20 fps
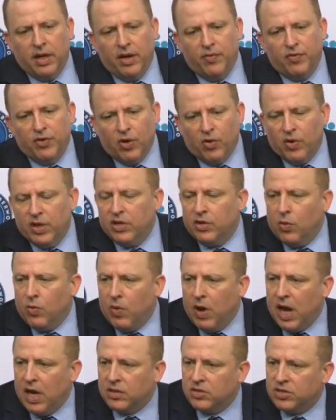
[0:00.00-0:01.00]
if you're in the
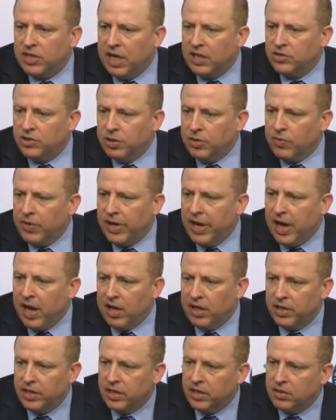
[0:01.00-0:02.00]
West, that's your
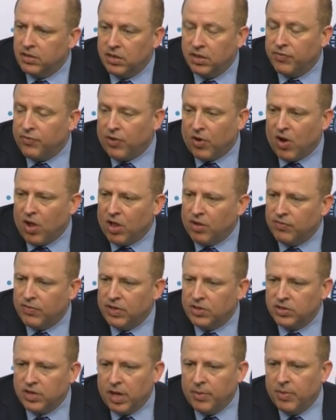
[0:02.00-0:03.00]
reality for all of
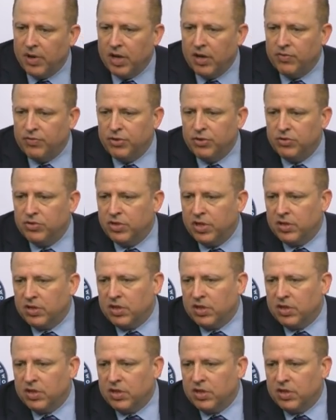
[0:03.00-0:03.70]
us. I mean, if you